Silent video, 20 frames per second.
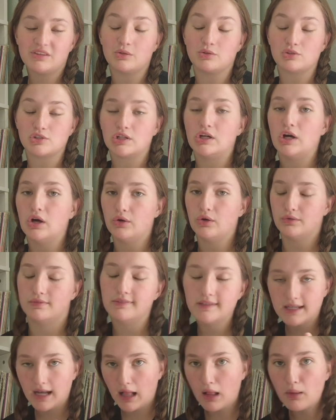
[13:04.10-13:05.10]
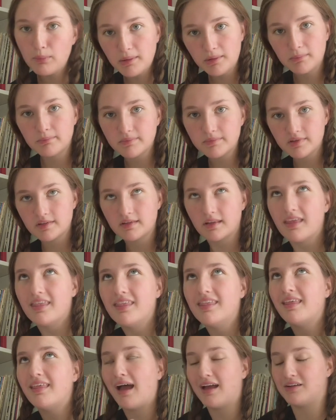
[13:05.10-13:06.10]
those COVID albums
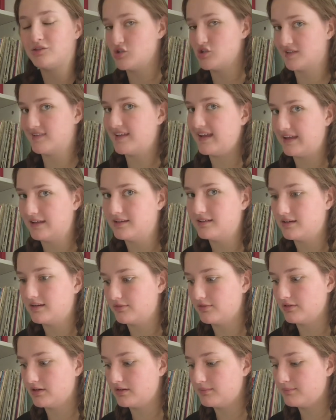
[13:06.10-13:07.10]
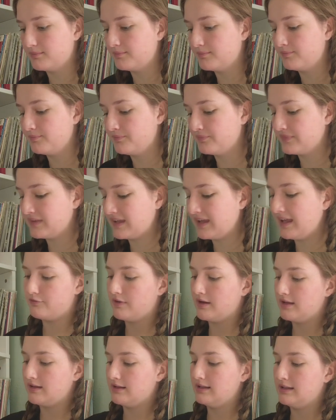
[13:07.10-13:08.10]
that just hit different.
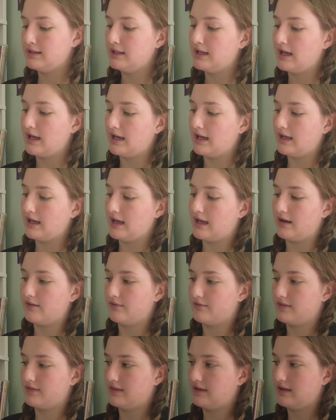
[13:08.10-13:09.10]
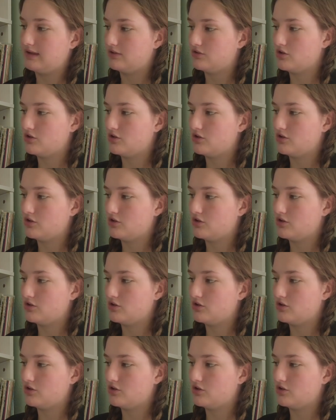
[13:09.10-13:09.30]
Finally, I have the